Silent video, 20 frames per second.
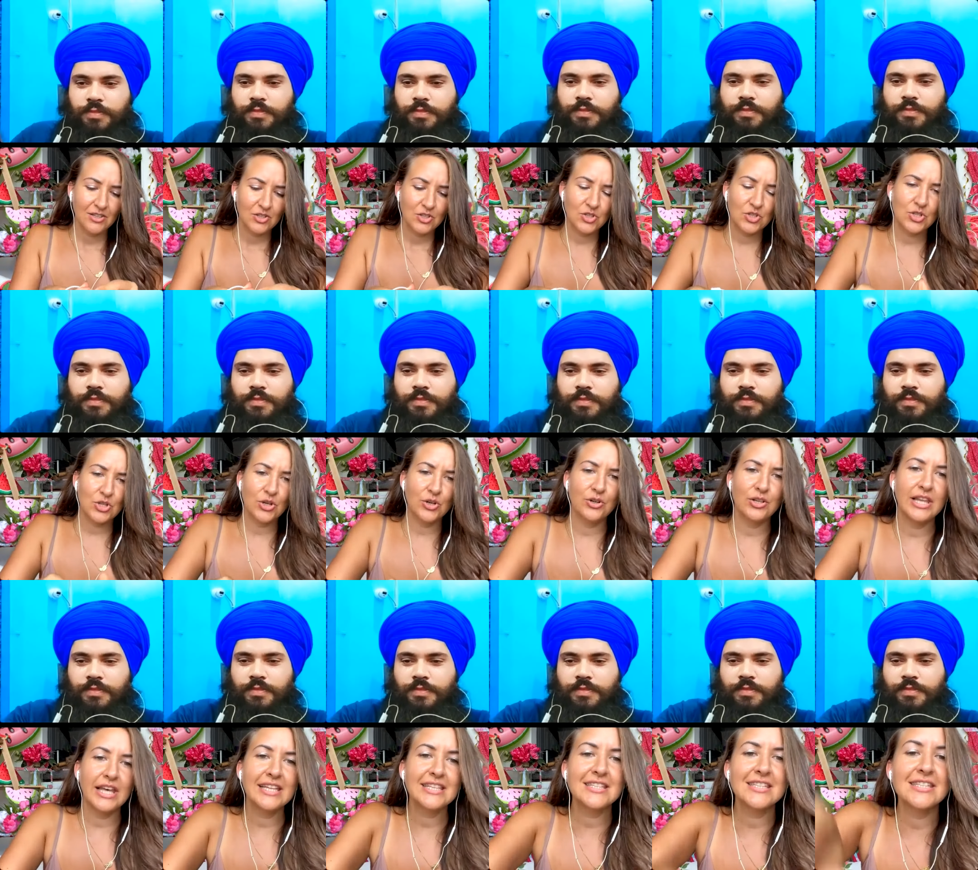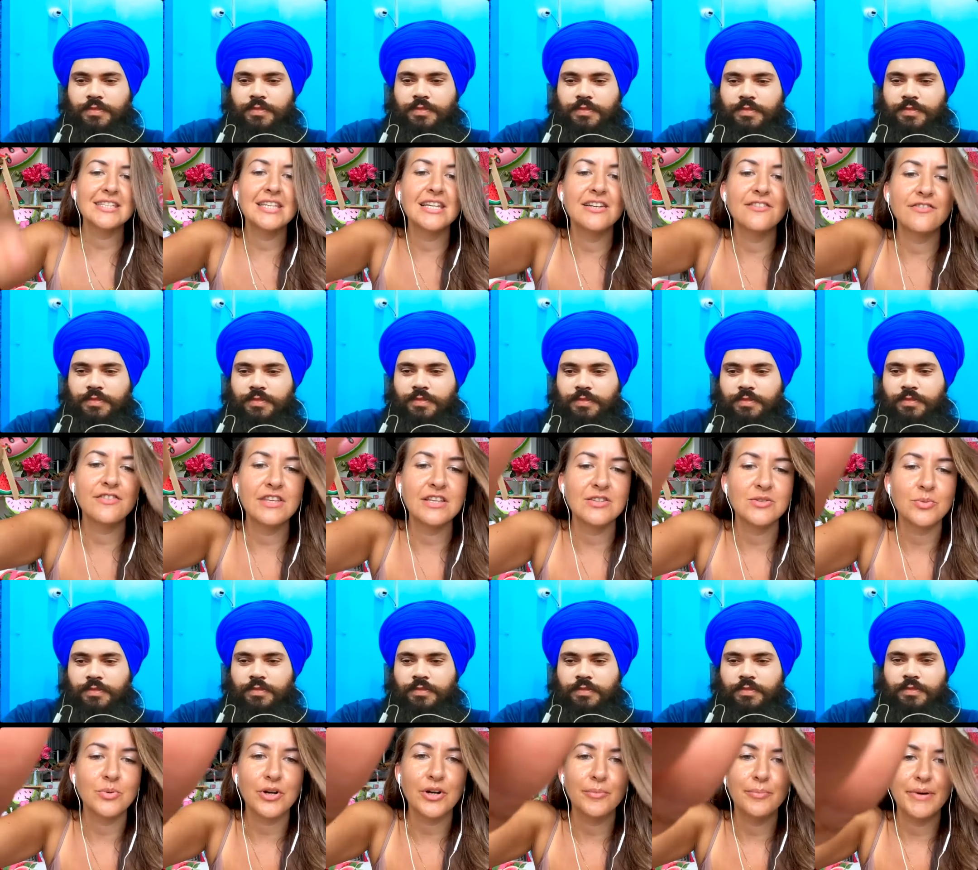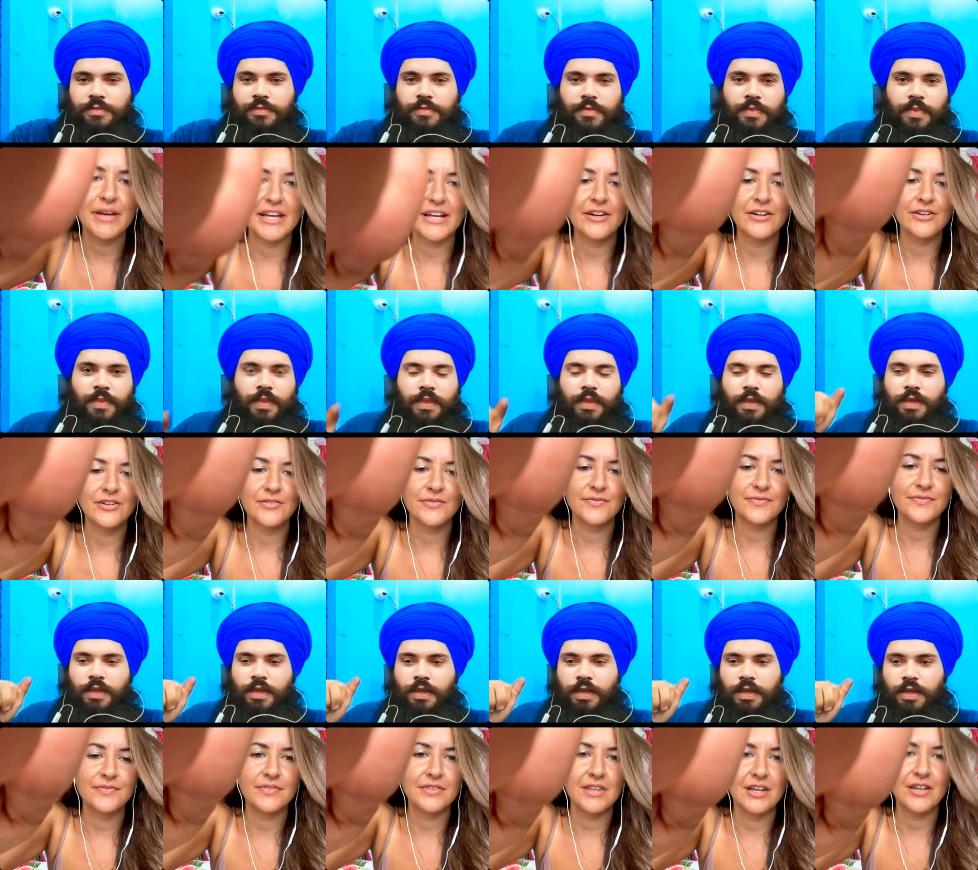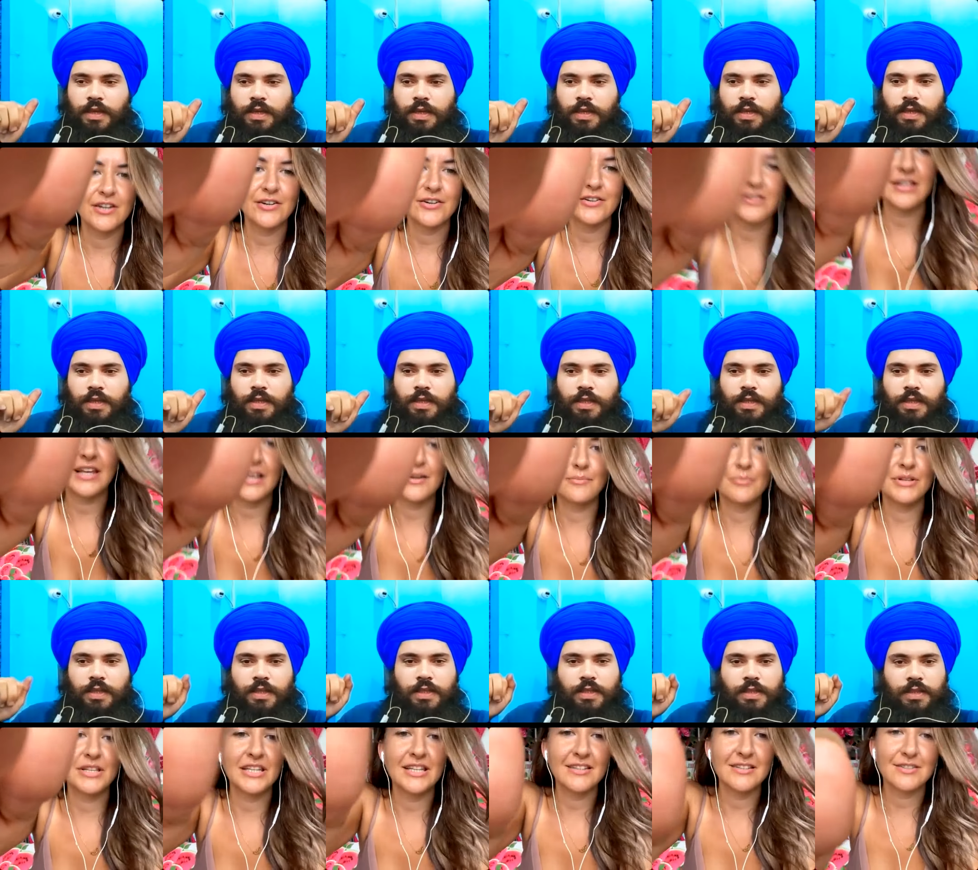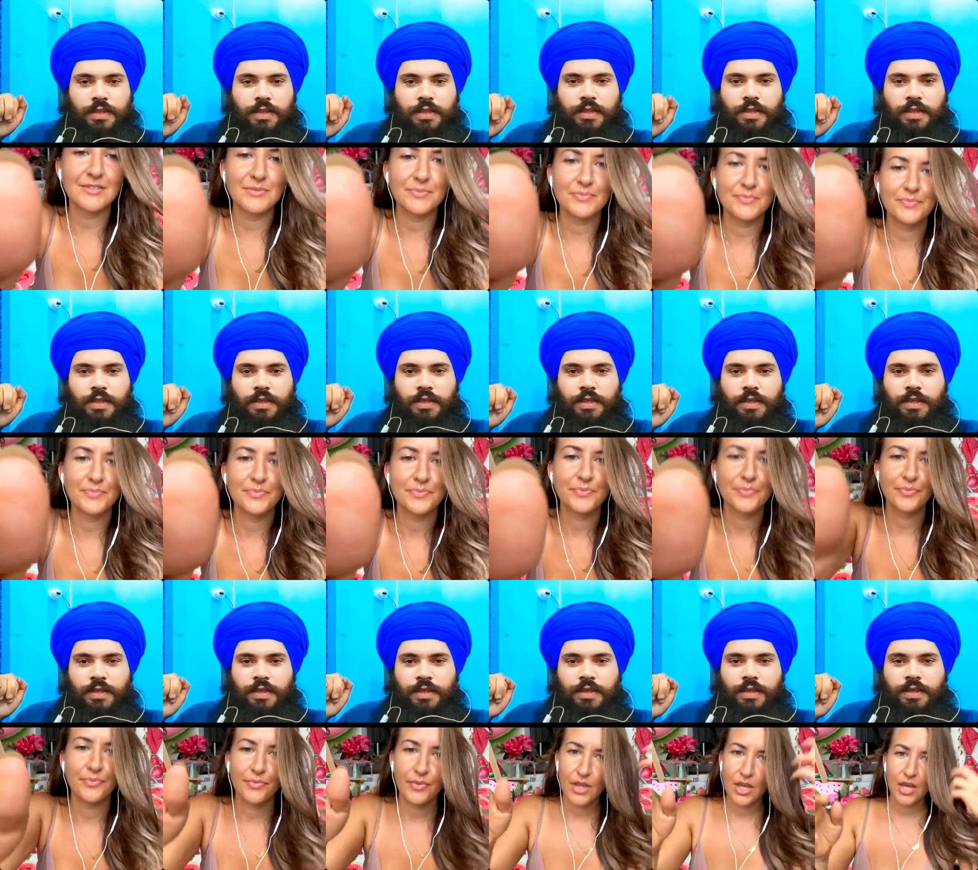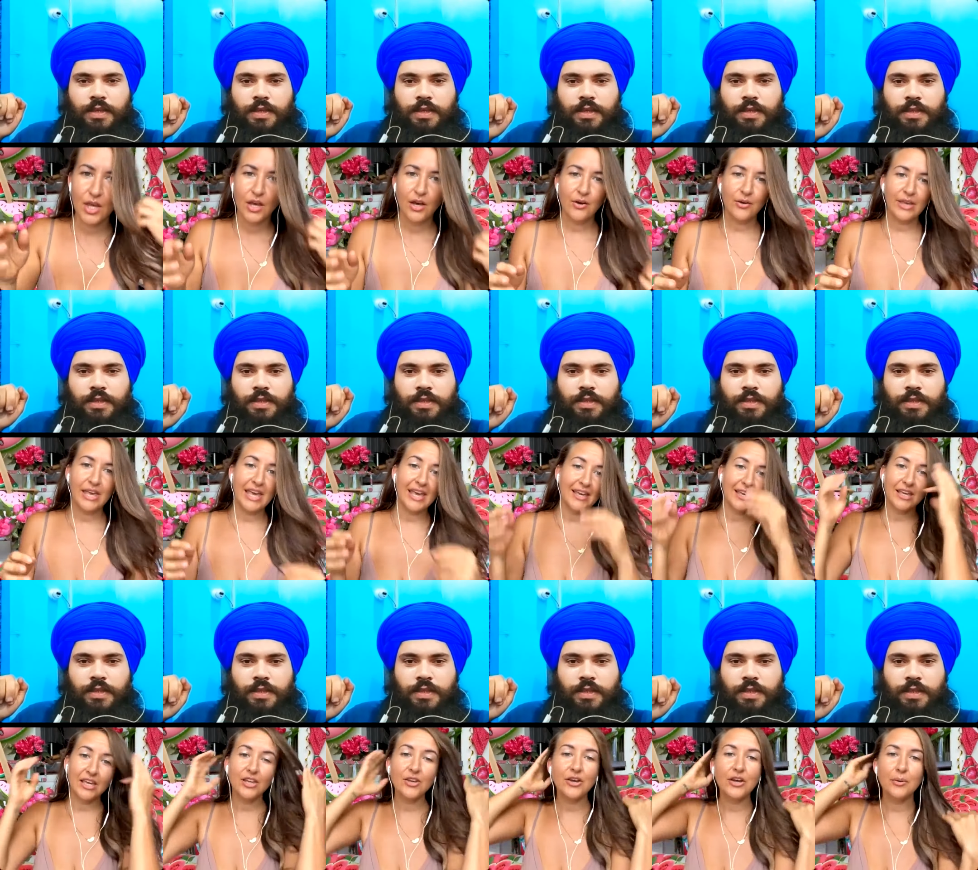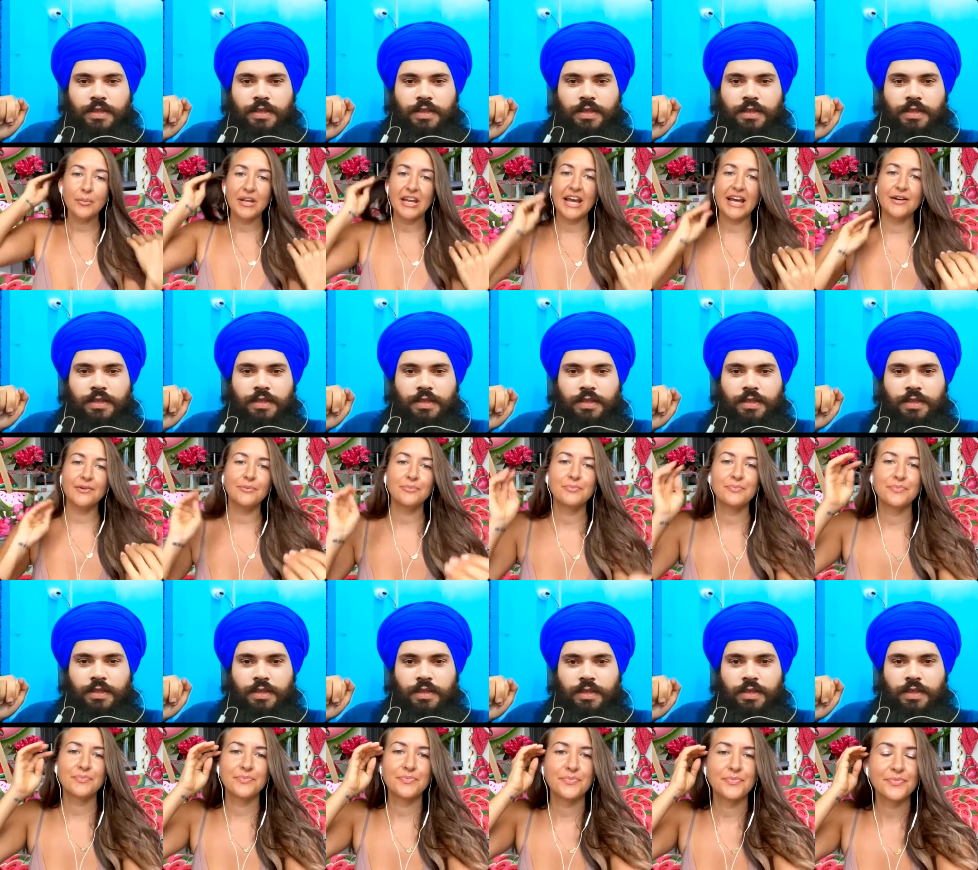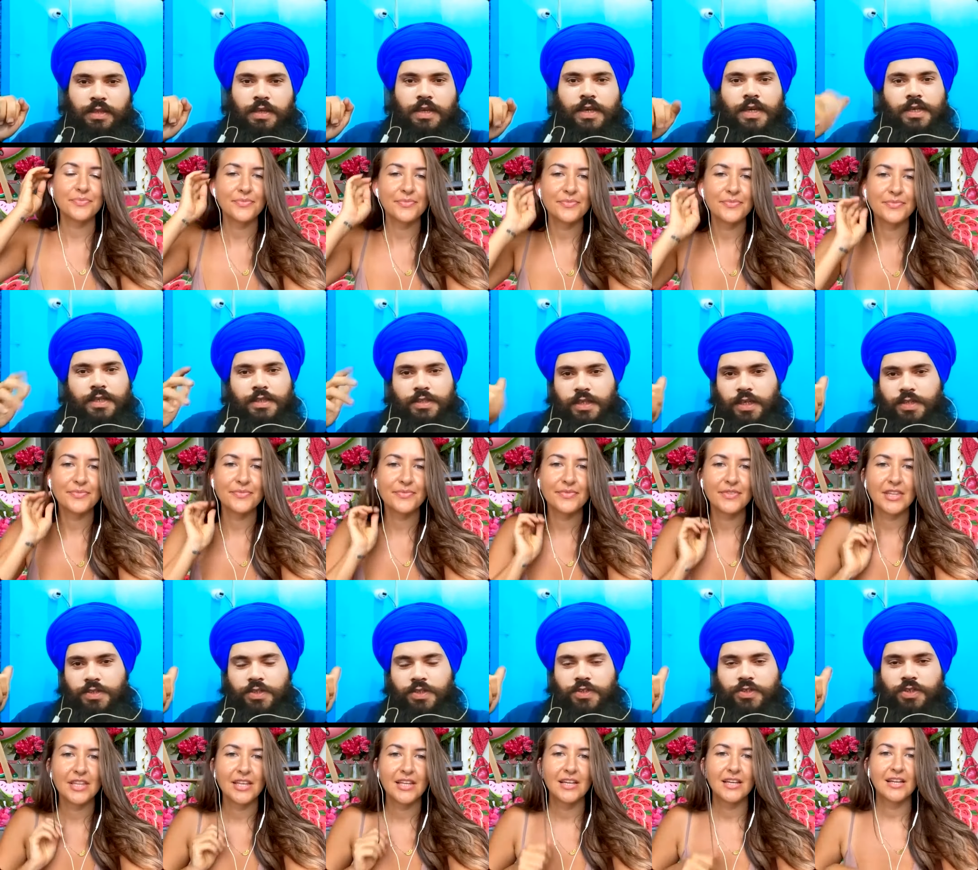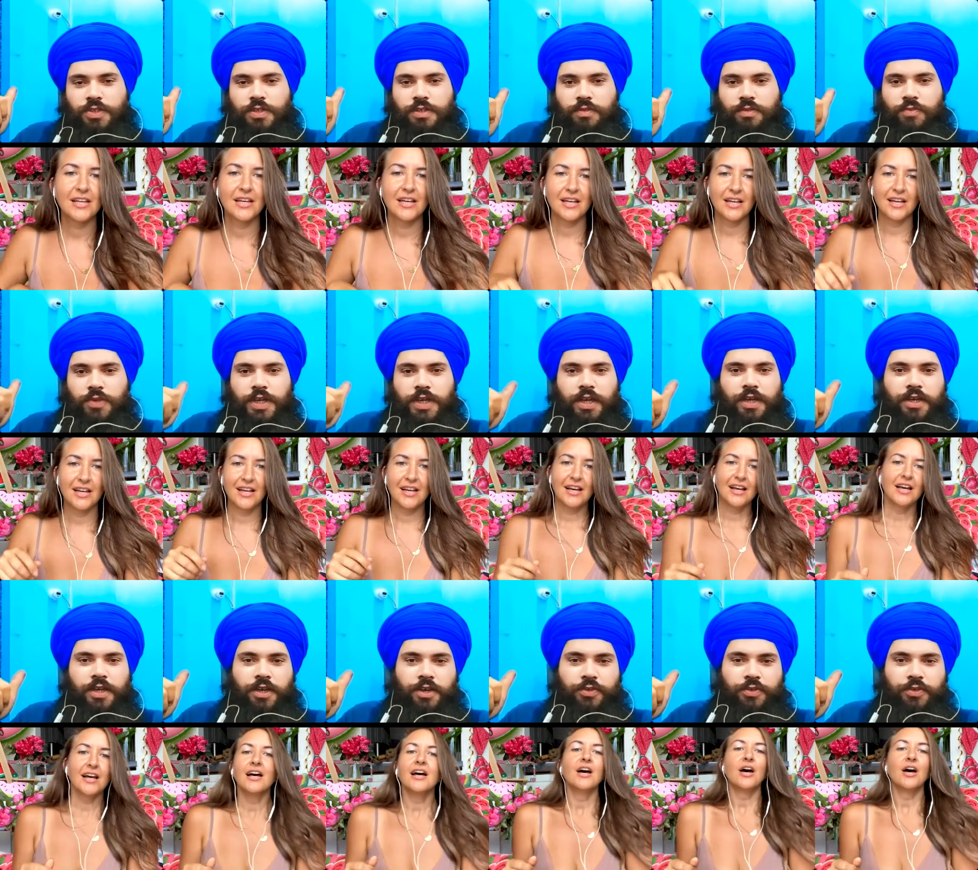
Speaker 1: so let's see if these work better. Hold on, please. Okay, can you hear me now?
Speaker 2: Yes, sister. We can